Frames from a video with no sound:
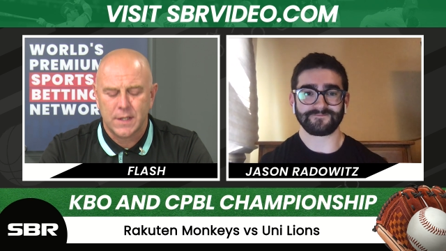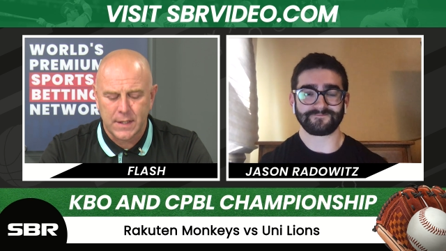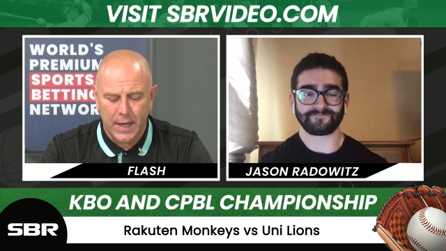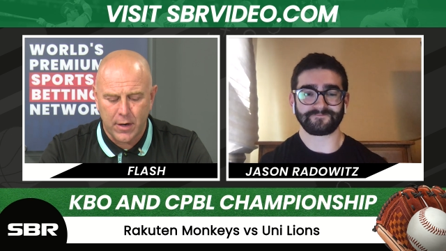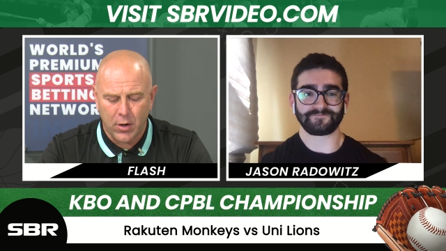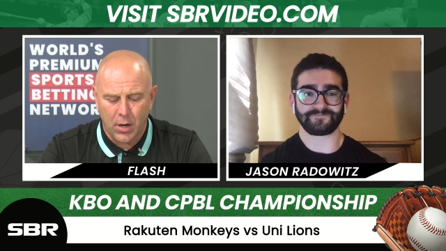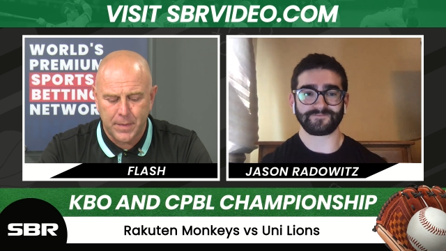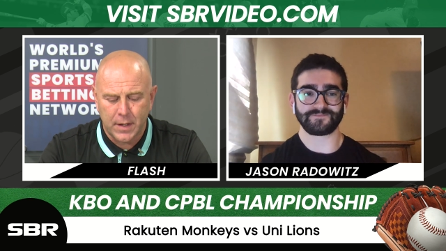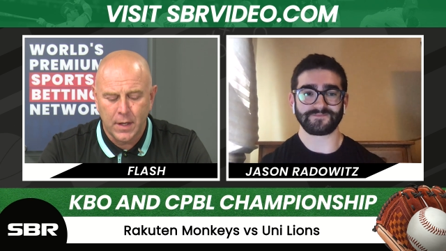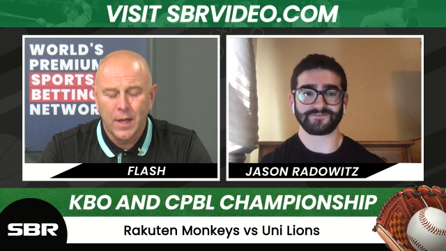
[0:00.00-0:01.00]
Speaker 1: yeah, I
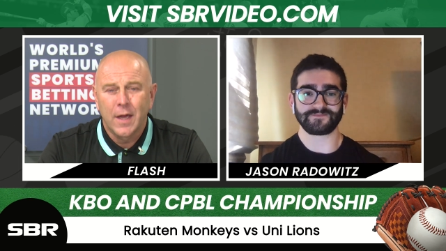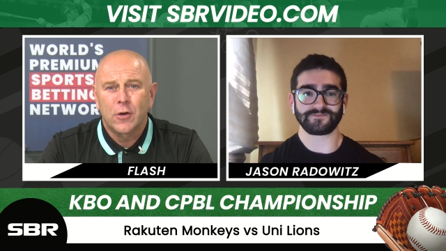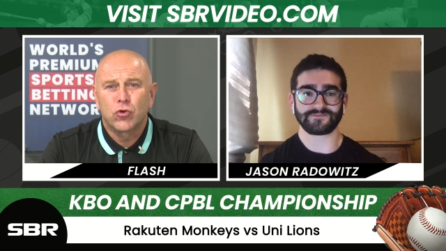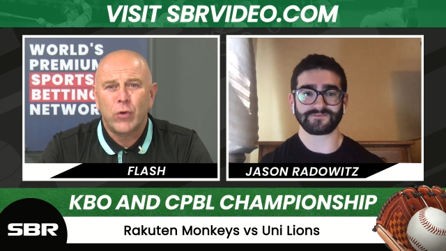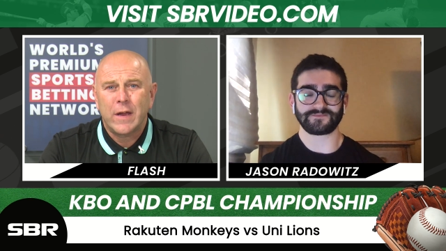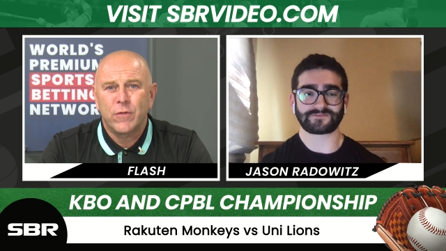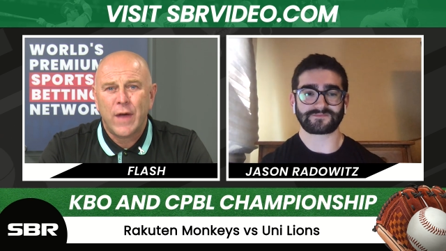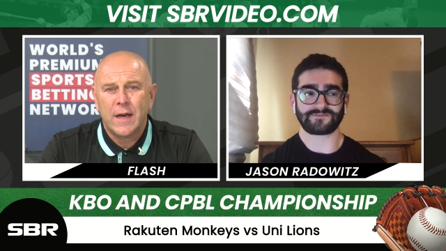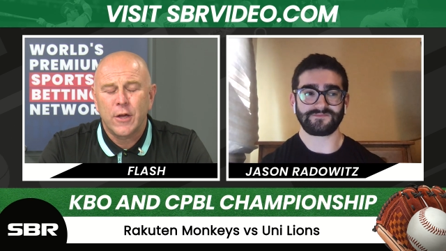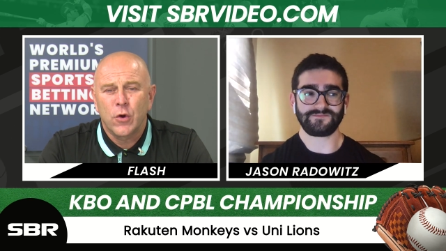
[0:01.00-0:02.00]
mean, great
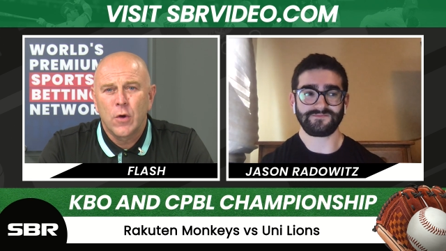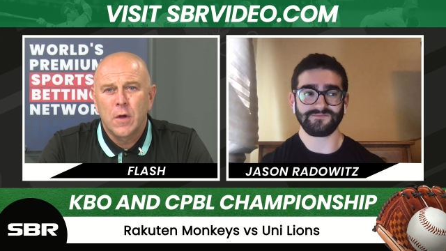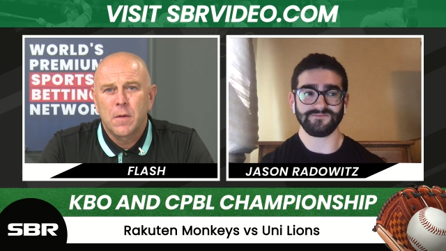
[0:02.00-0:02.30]
value.